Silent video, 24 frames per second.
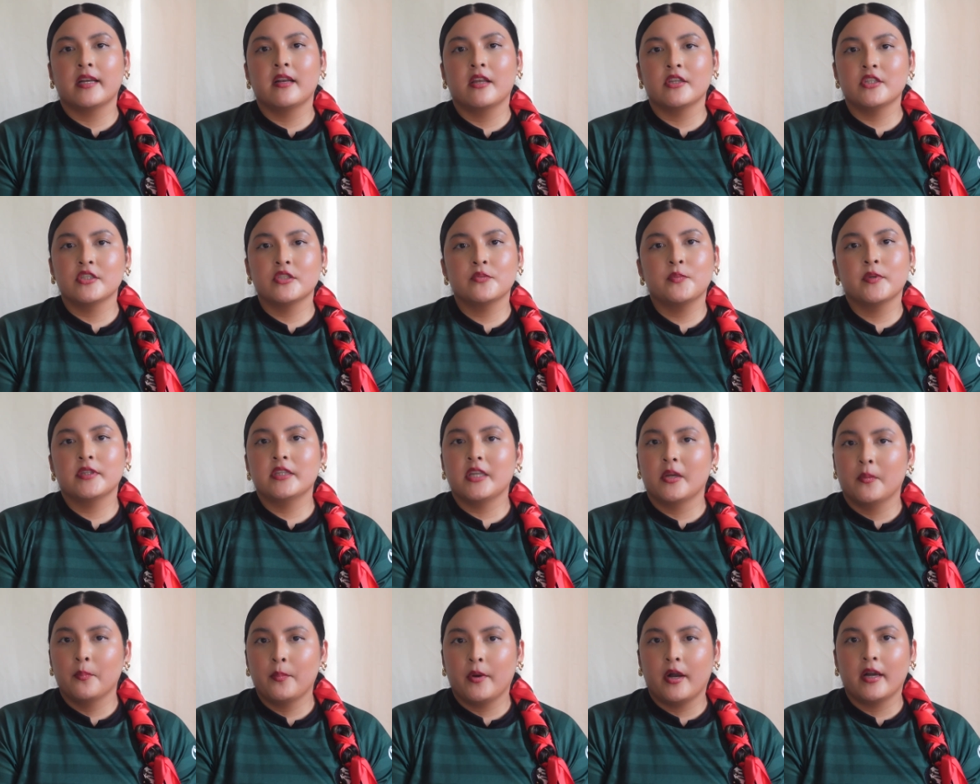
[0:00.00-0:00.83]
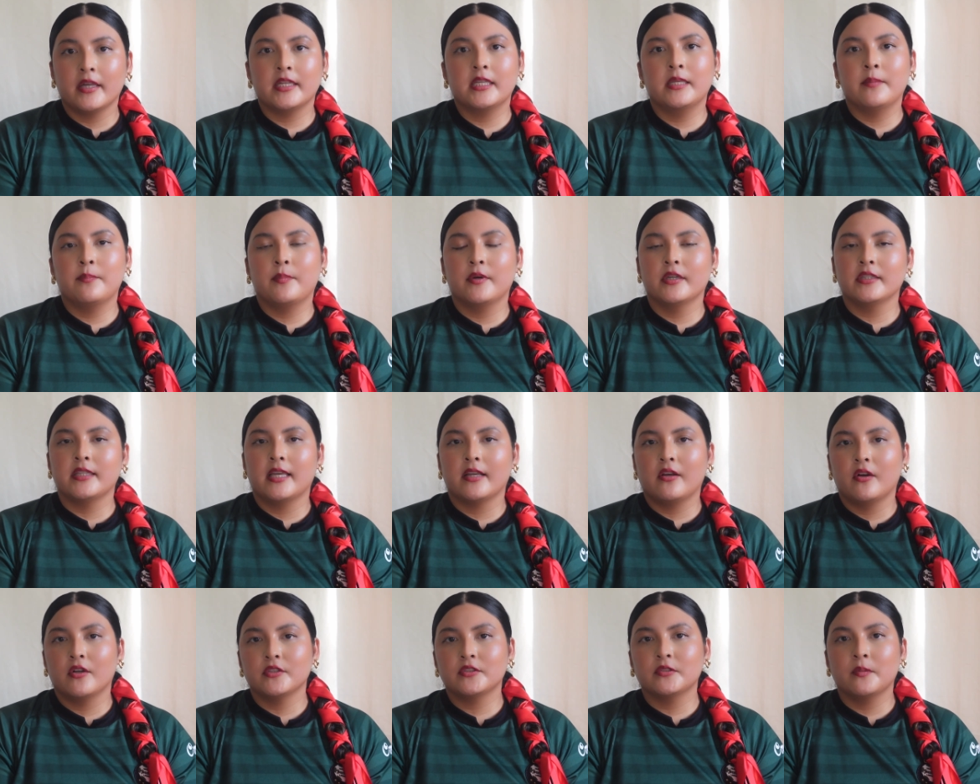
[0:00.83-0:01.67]
Not just with their body, but
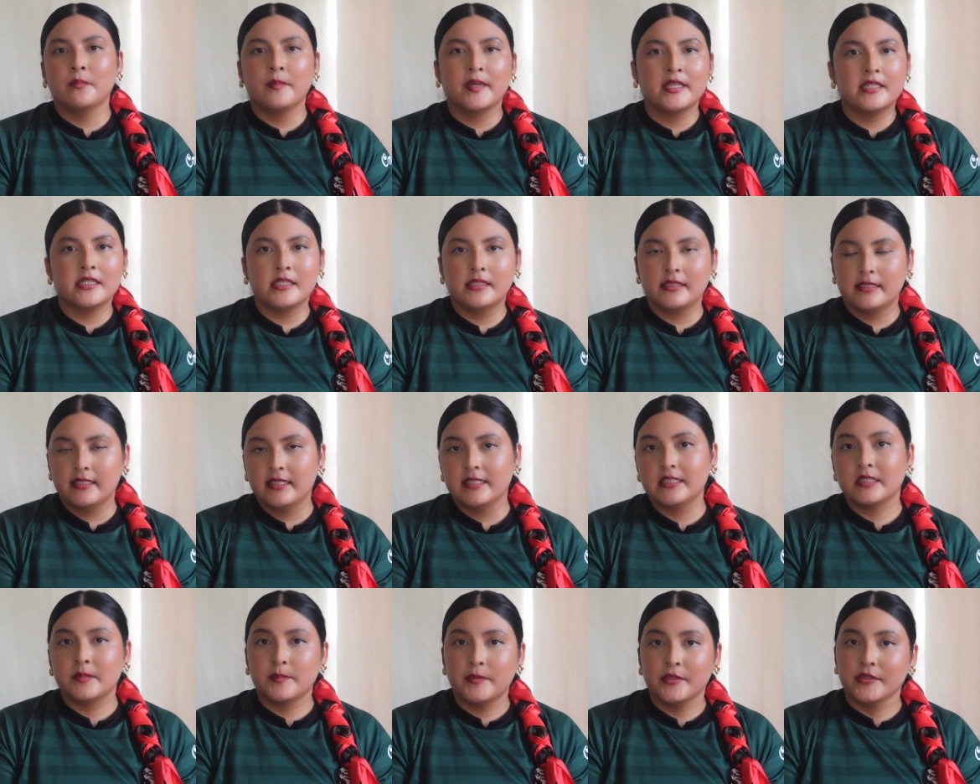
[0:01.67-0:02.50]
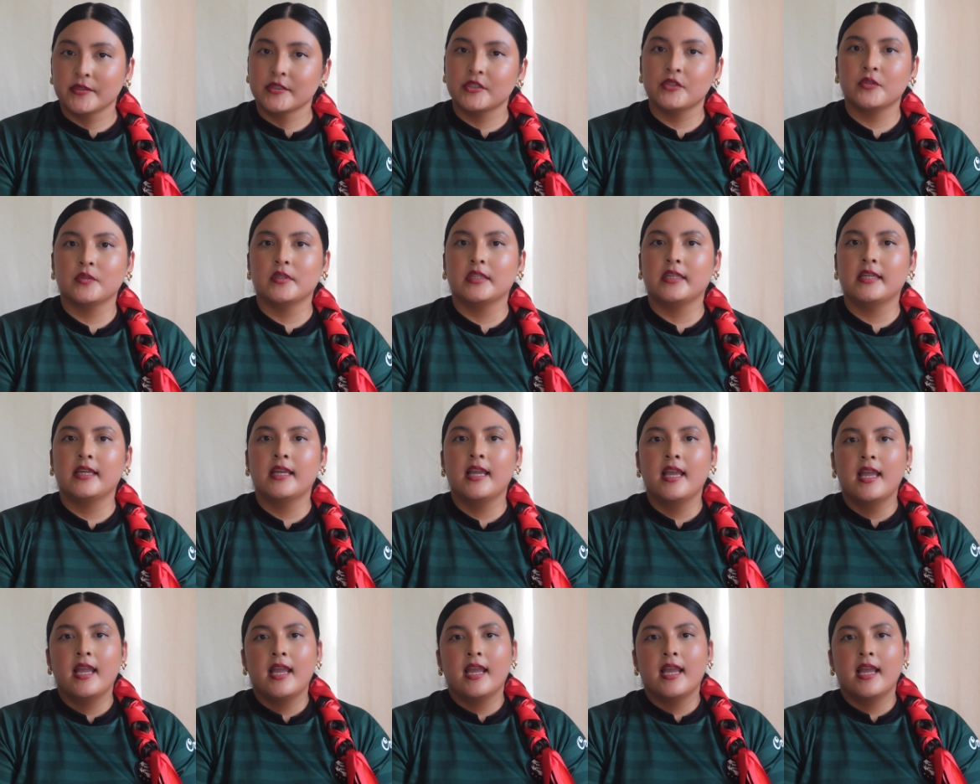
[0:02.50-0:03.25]
like also mentally and spiritually.